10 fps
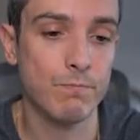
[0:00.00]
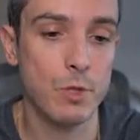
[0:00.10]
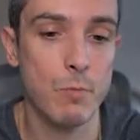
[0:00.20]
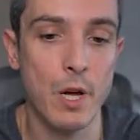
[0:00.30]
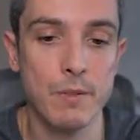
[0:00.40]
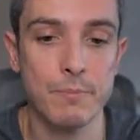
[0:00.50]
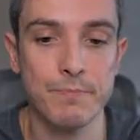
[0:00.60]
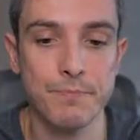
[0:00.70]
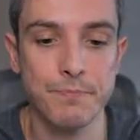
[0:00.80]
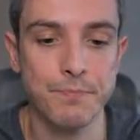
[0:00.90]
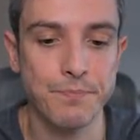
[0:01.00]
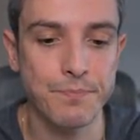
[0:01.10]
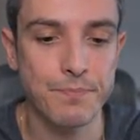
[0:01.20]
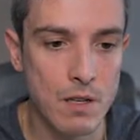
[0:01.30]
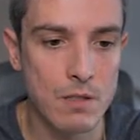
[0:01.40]
you might.
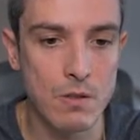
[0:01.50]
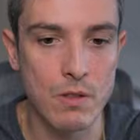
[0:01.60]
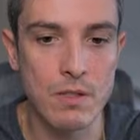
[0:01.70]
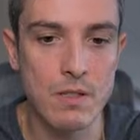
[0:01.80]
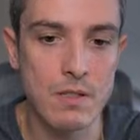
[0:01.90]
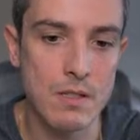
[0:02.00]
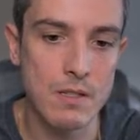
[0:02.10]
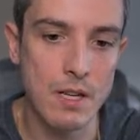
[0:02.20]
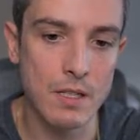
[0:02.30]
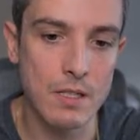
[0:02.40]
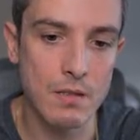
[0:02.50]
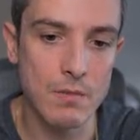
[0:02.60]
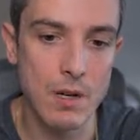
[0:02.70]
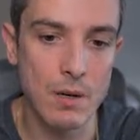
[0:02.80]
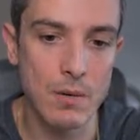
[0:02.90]
So this is the section
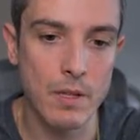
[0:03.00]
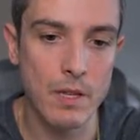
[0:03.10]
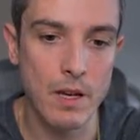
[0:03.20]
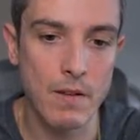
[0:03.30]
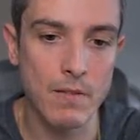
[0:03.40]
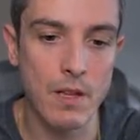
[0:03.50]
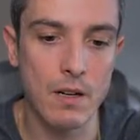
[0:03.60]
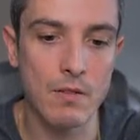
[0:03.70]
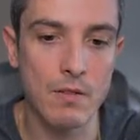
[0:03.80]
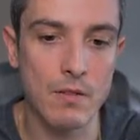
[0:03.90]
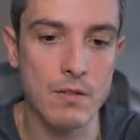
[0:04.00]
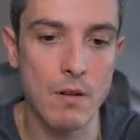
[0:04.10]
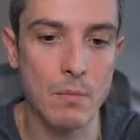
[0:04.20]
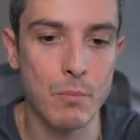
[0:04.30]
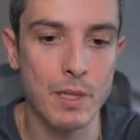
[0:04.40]
I'm talking about that they have a lot of, it's
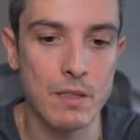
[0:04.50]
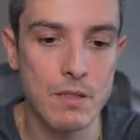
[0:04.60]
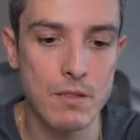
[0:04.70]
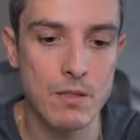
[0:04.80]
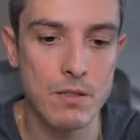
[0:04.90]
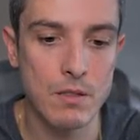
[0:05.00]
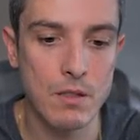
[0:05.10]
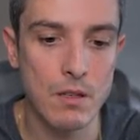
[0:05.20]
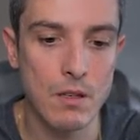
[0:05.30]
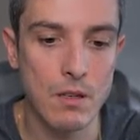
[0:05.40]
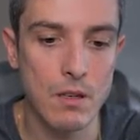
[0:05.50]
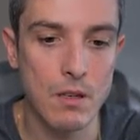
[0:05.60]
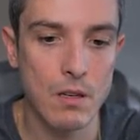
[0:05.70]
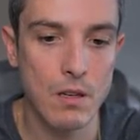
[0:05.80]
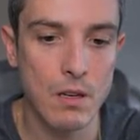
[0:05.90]
called beats.
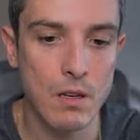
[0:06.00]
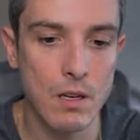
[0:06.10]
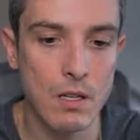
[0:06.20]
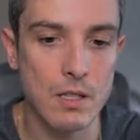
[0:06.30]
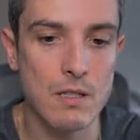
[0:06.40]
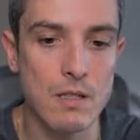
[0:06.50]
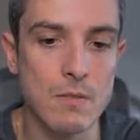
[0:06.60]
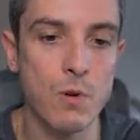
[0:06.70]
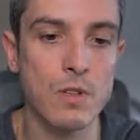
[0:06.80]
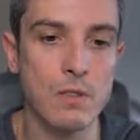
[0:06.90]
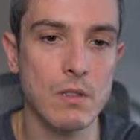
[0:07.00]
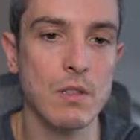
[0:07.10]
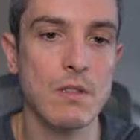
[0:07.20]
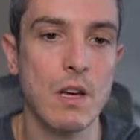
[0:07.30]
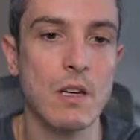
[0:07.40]
And this is what
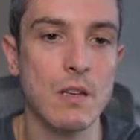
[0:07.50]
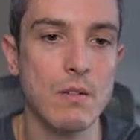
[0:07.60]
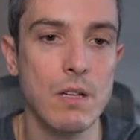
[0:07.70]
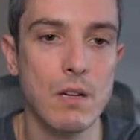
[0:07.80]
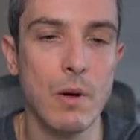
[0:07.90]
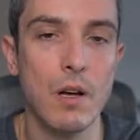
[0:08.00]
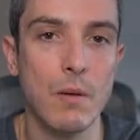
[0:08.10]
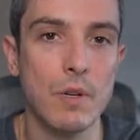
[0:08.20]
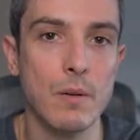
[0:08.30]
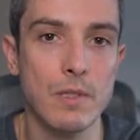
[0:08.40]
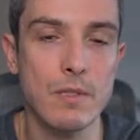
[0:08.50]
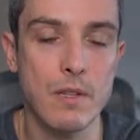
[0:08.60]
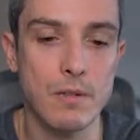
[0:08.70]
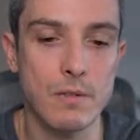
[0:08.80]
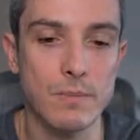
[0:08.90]
is kind of unique about Epidemic
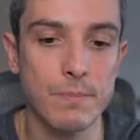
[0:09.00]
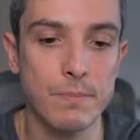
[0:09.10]
Sound.